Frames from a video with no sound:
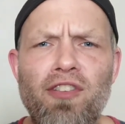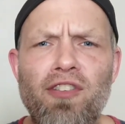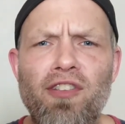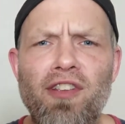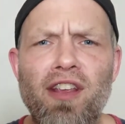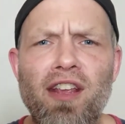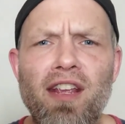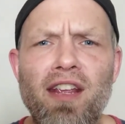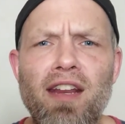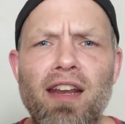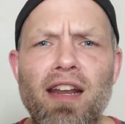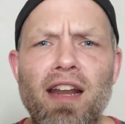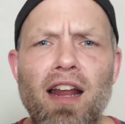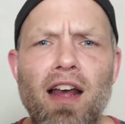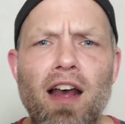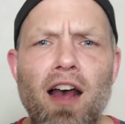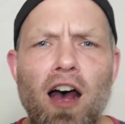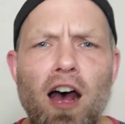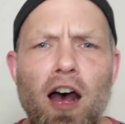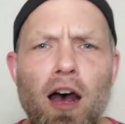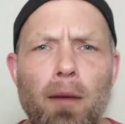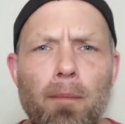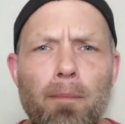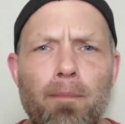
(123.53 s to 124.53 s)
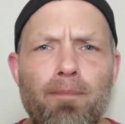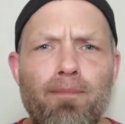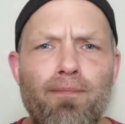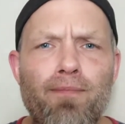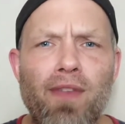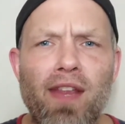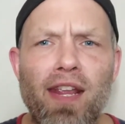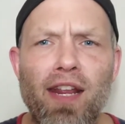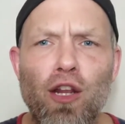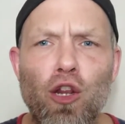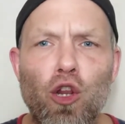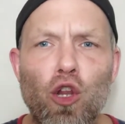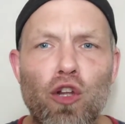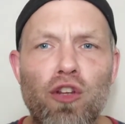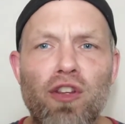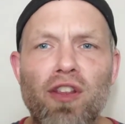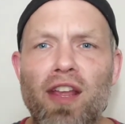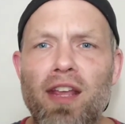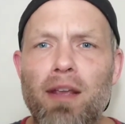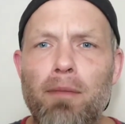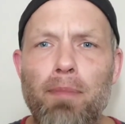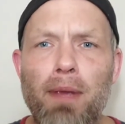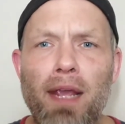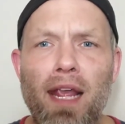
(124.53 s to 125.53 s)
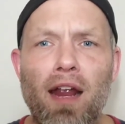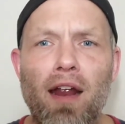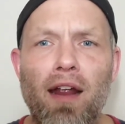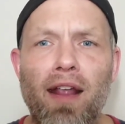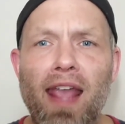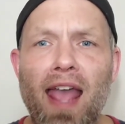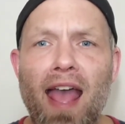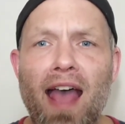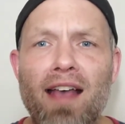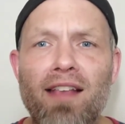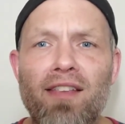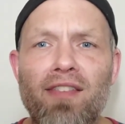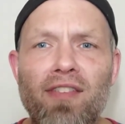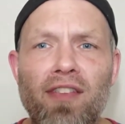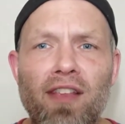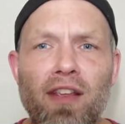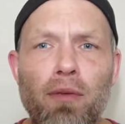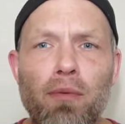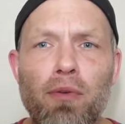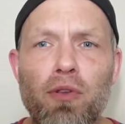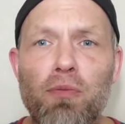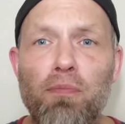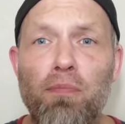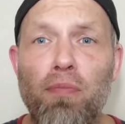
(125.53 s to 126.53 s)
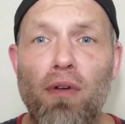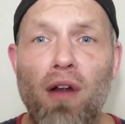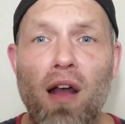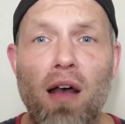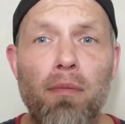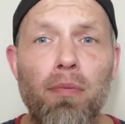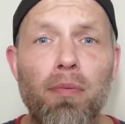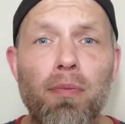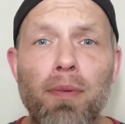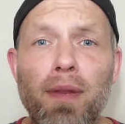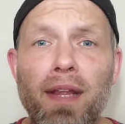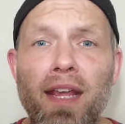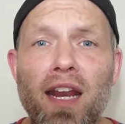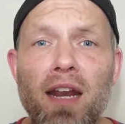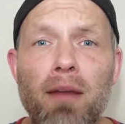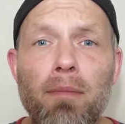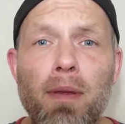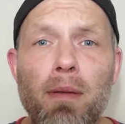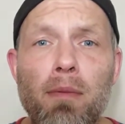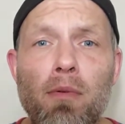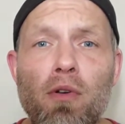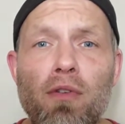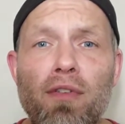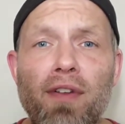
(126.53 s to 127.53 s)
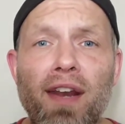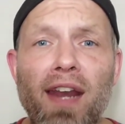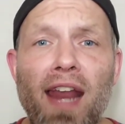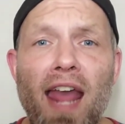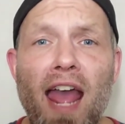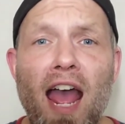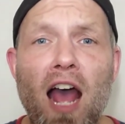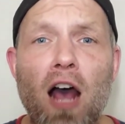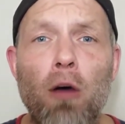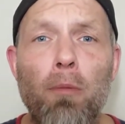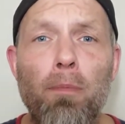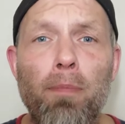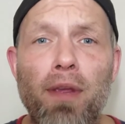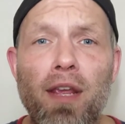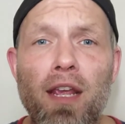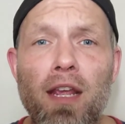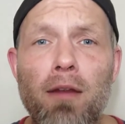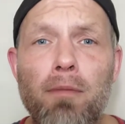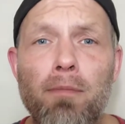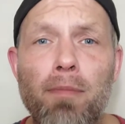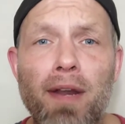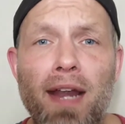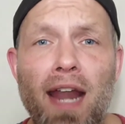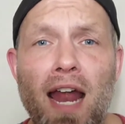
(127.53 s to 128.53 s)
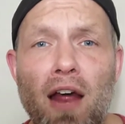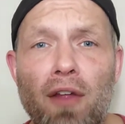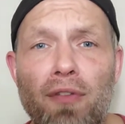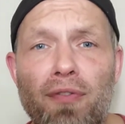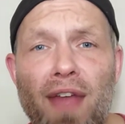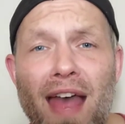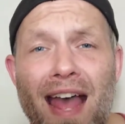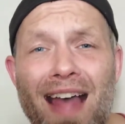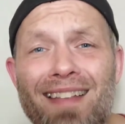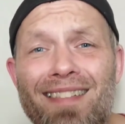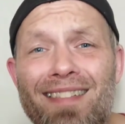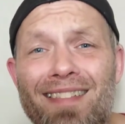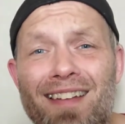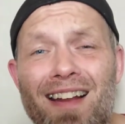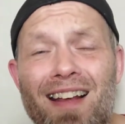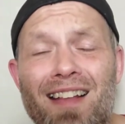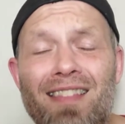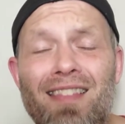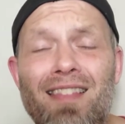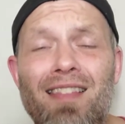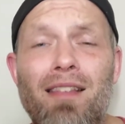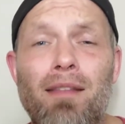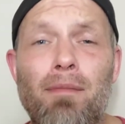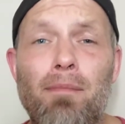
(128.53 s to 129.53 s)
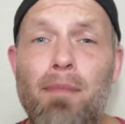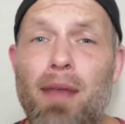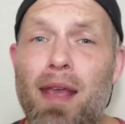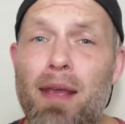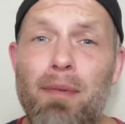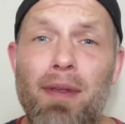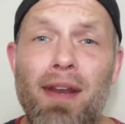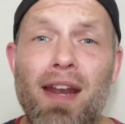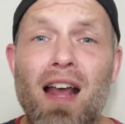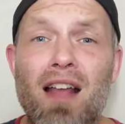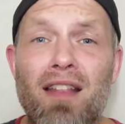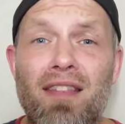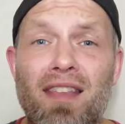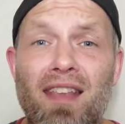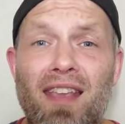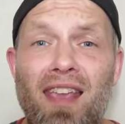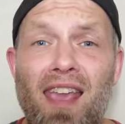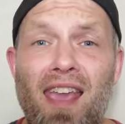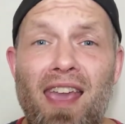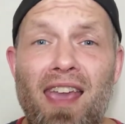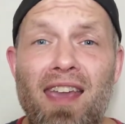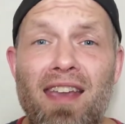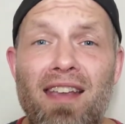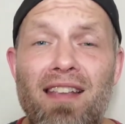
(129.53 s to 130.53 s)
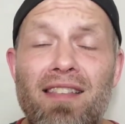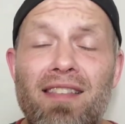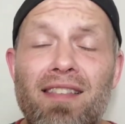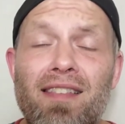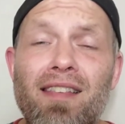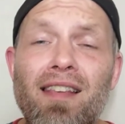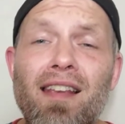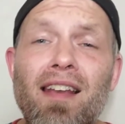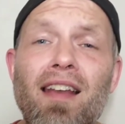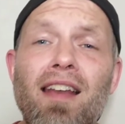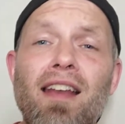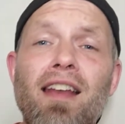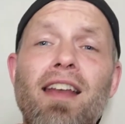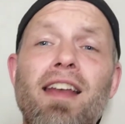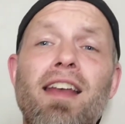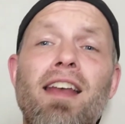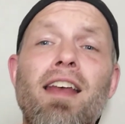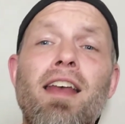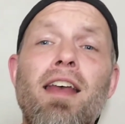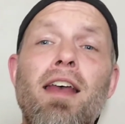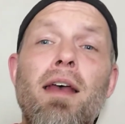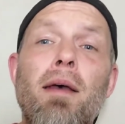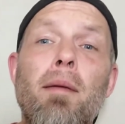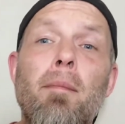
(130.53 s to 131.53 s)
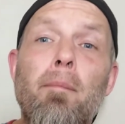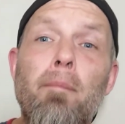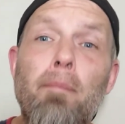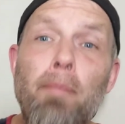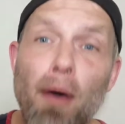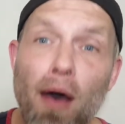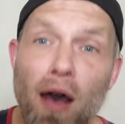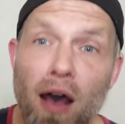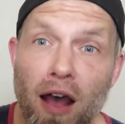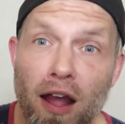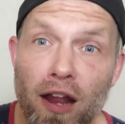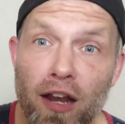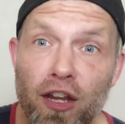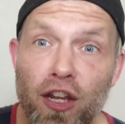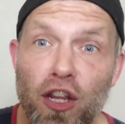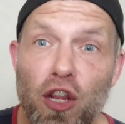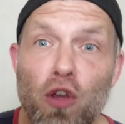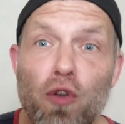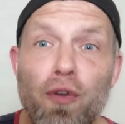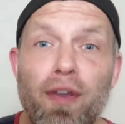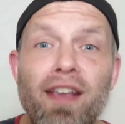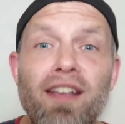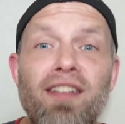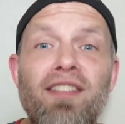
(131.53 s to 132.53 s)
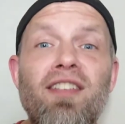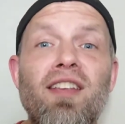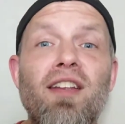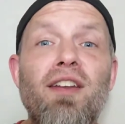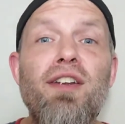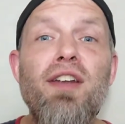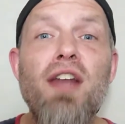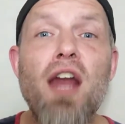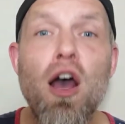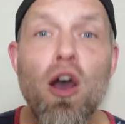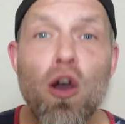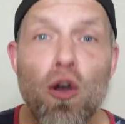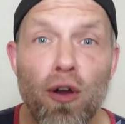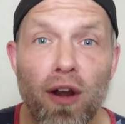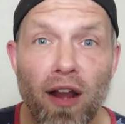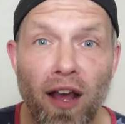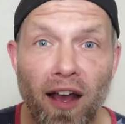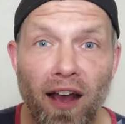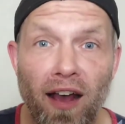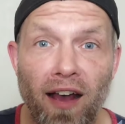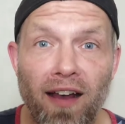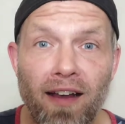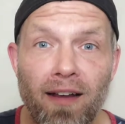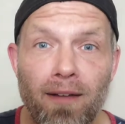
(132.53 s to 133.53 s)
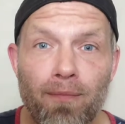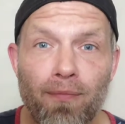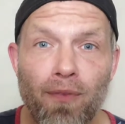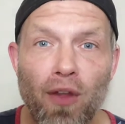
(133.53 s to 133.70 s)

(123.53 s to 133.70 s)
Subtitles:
seat. It looked like Pierre Gasly was probably going to be moving to Alpine, but now that's maybe not the case. But Yuki Tsunoda,